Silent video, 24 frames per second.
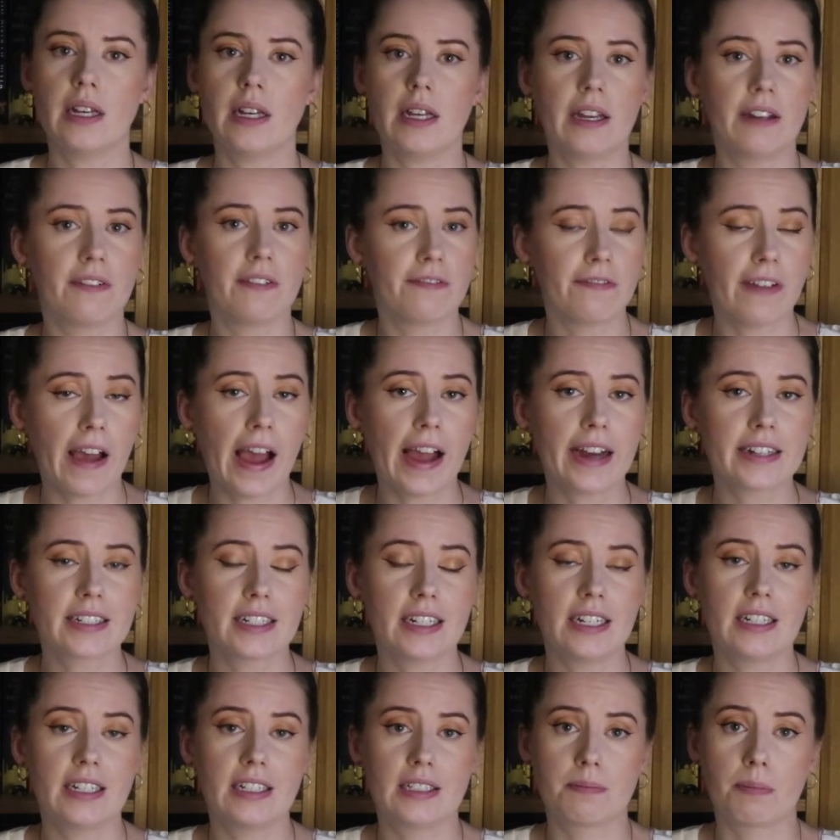In fact,
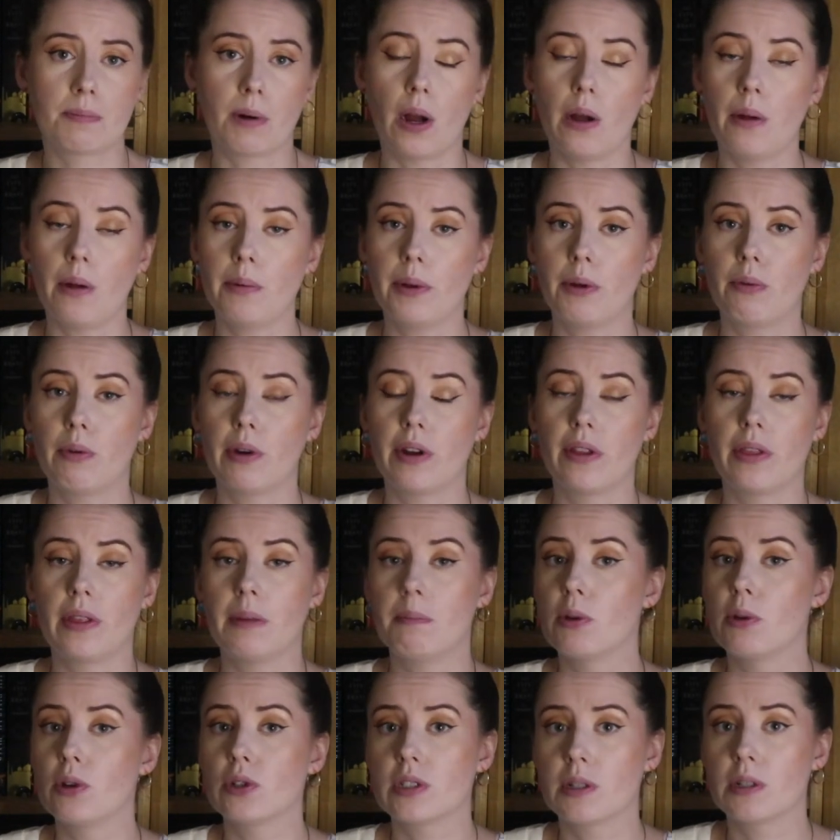it is probably one of the
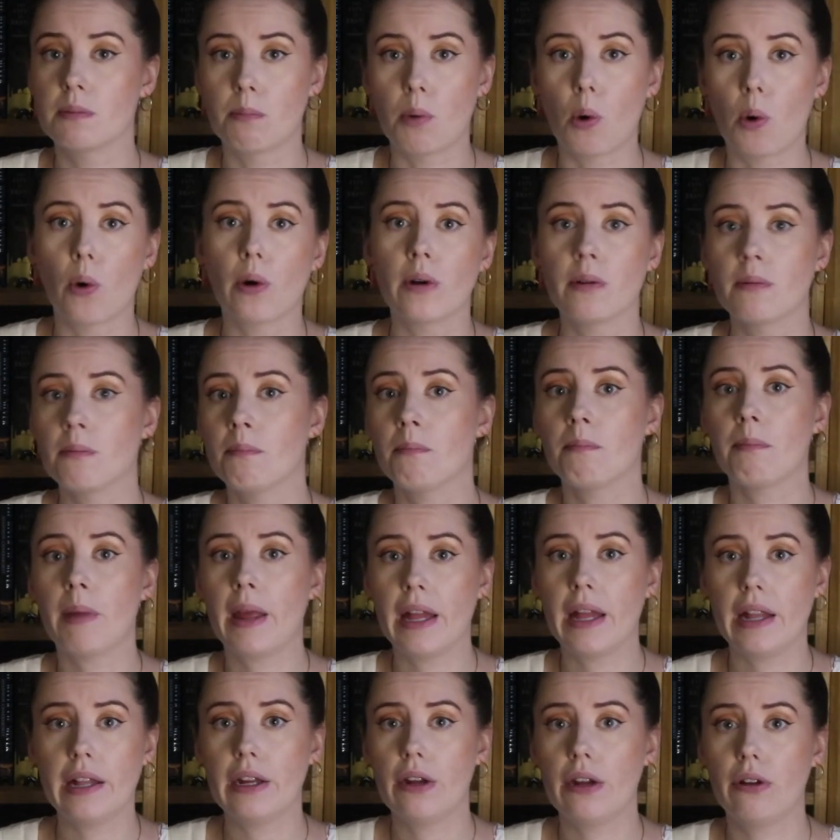most important
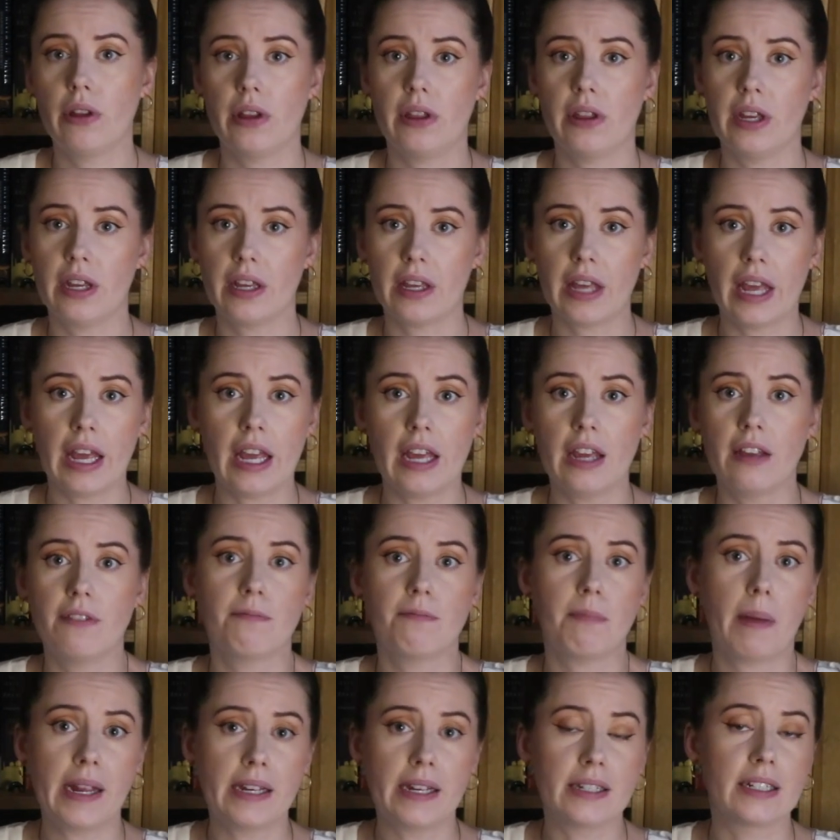Paleolithic cave
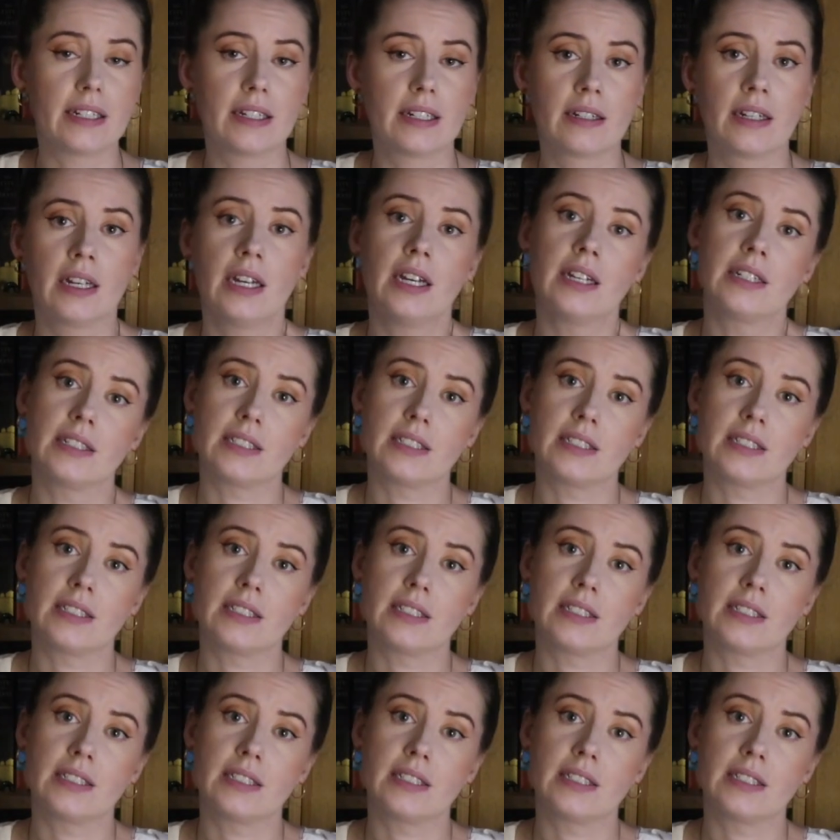painting